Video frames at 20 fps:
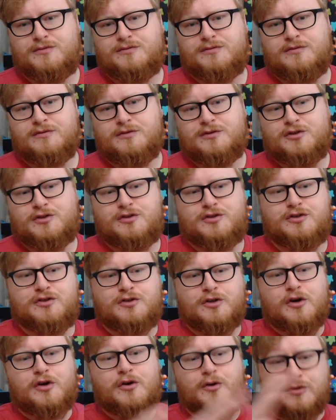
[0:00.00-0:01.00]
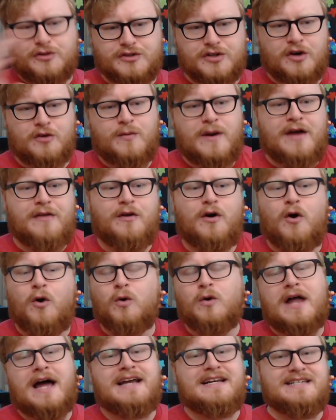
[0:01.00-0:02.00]
circles around the
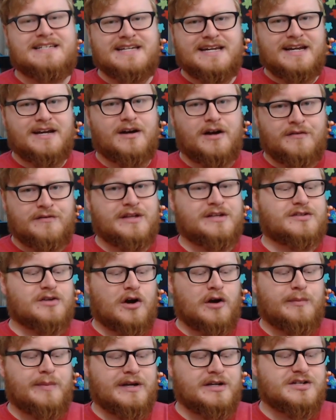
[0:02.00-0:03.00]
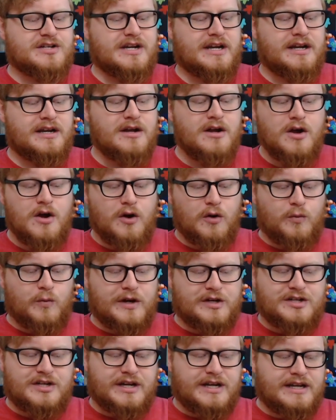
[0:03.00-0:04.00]
whole idea of this RPG,
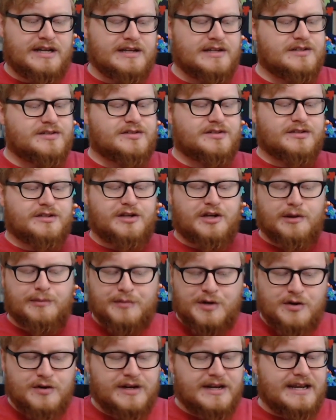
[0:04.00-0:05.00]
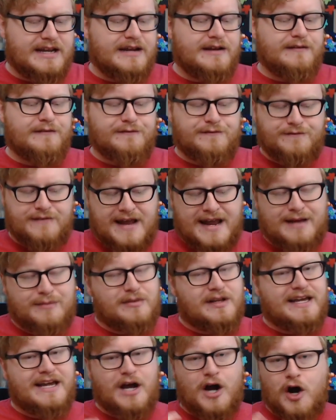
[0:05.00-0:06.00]
which is community,
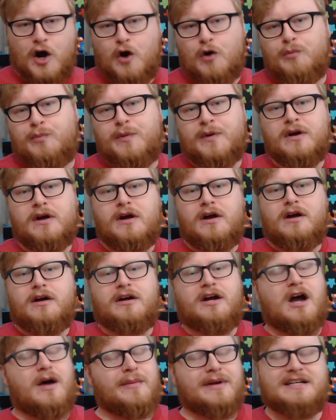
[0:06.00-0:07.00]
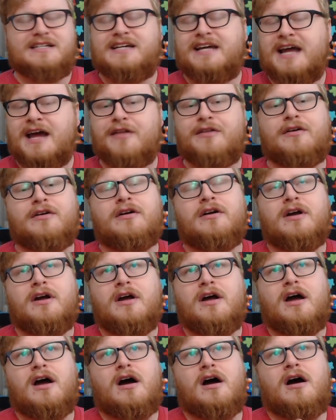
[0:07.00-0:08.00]
family, hope coming together,
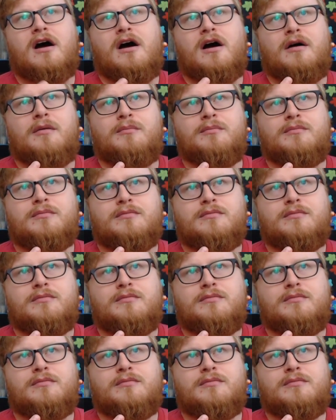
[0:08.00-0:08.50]
um,